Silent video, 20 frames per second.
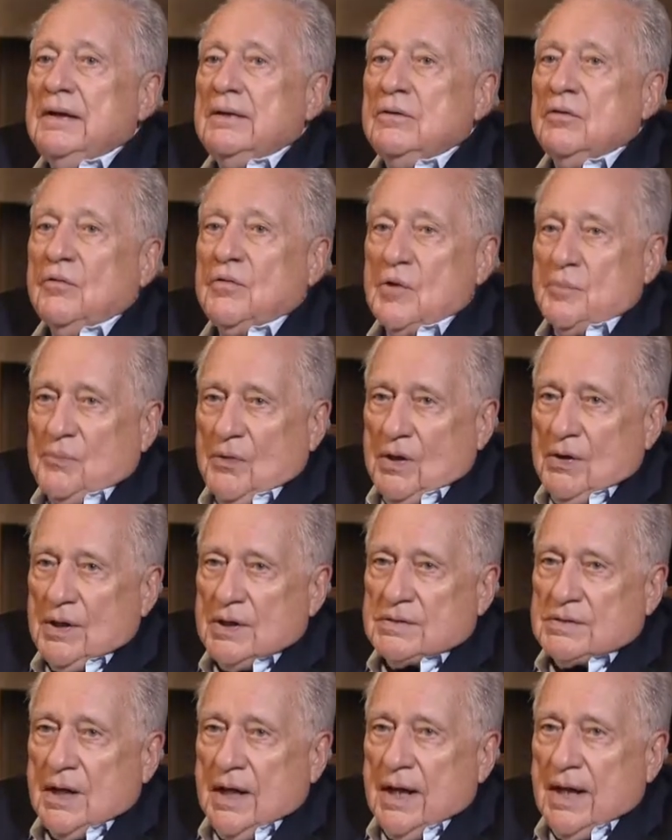over a
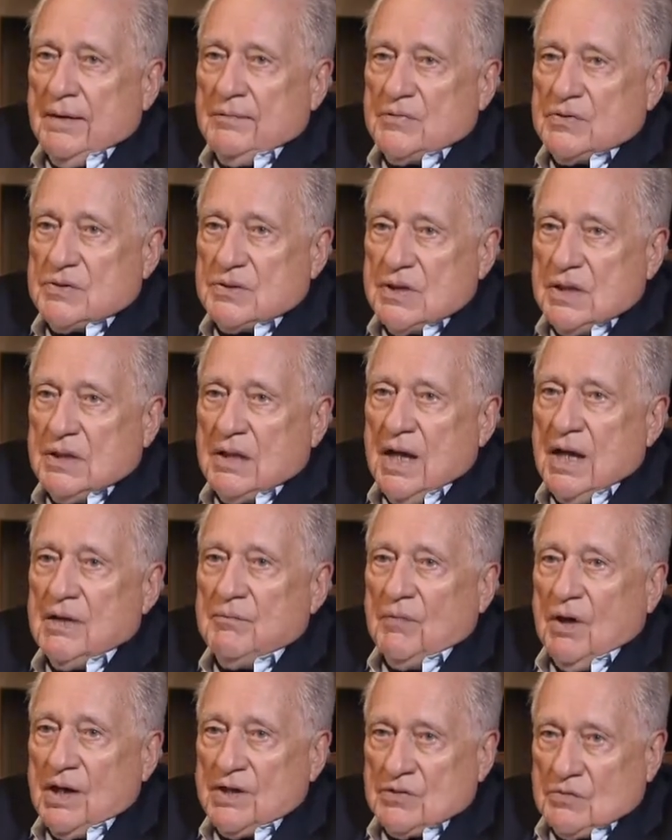period of time, she
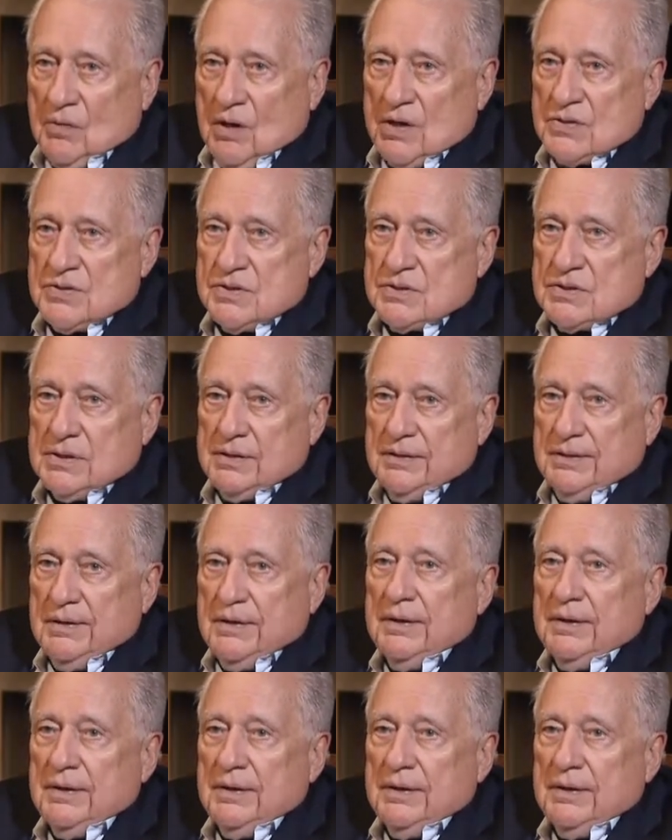gained my trust.